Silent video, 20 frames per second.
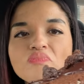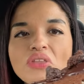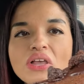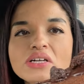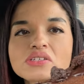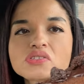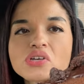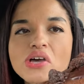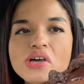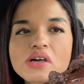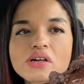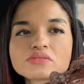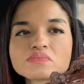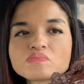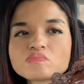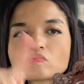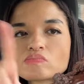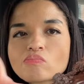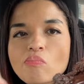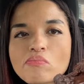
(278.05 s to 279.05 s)
It's like
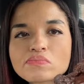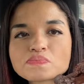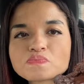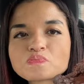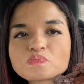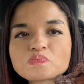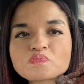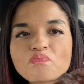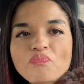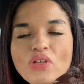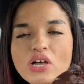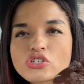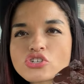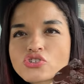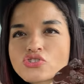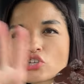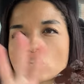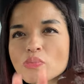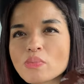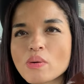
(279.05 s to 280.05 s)

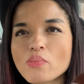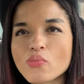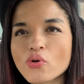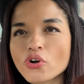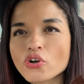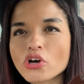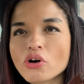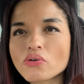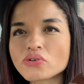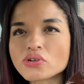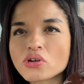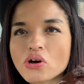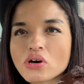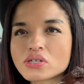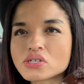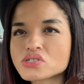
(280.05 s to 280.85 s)
just a little bit more going on.